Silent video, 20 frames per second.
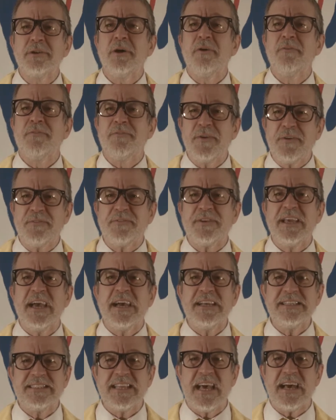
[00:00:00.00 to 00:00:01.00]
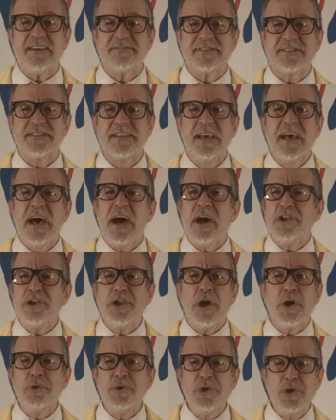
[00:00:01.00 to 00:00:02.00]
of 58 deaths and
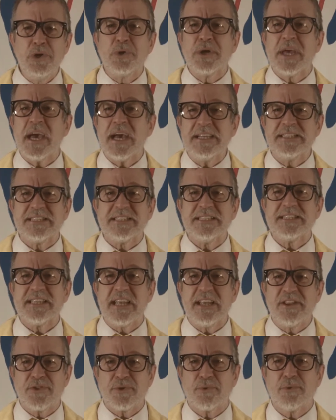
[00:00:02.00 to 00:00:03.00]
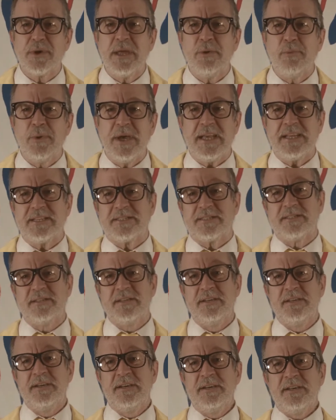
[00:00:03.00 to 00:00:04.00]
no new cases in 3 weeks.
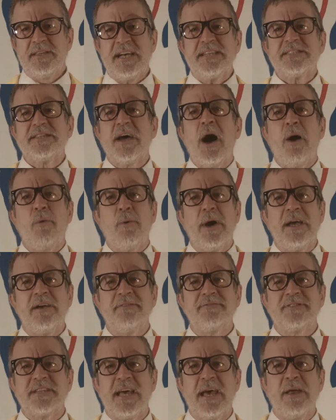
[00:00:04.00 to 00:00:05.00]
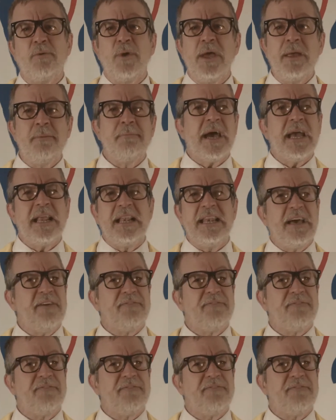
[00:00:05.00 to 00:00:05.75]
That's our way of saying we may live